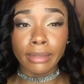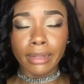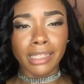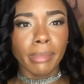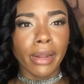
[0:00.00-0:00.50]

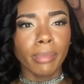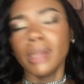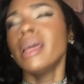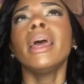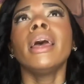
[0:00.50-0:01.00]
doesn't matter.
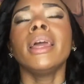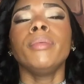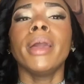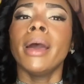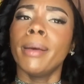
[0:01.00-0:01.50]
But
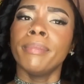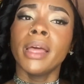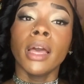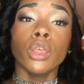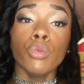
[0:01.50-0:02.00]
anyway,
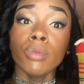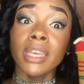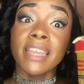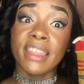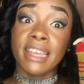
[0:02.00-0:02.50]
you can
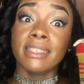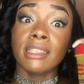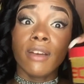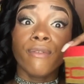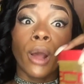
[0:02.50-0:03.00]
get this
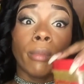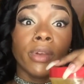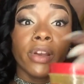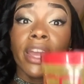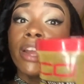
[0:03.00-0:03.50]
from
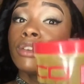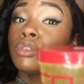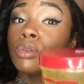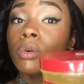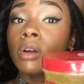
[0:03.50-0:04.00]
your hair
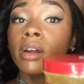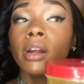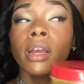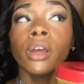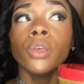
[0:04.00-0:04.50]
store.
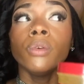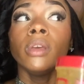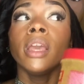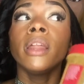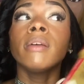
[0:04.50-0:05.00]
You can
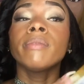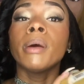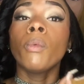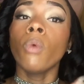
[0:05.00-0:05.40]
get it from